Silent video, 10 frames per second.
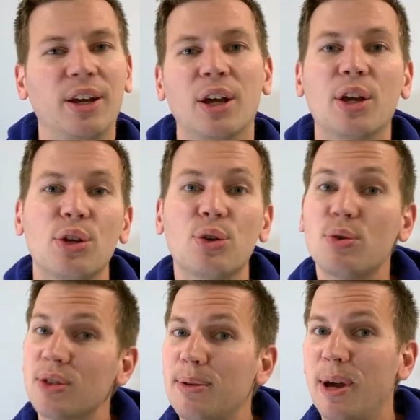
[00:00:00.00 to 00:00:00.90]
It
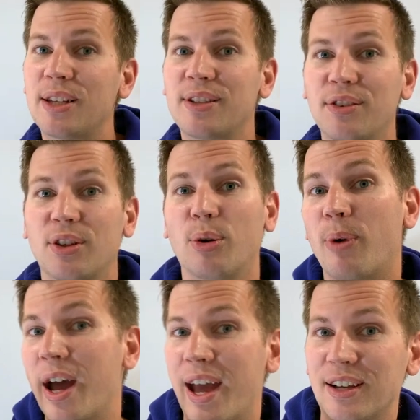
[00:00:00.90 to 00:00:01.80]
usually makes sense on the
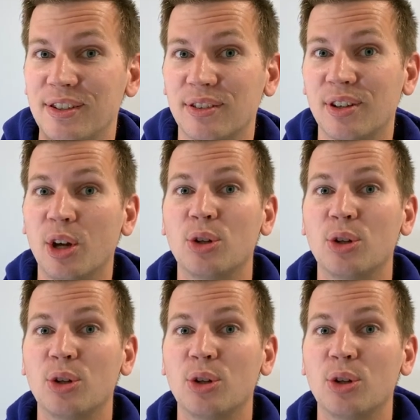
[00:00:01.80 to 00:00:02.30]
y-axis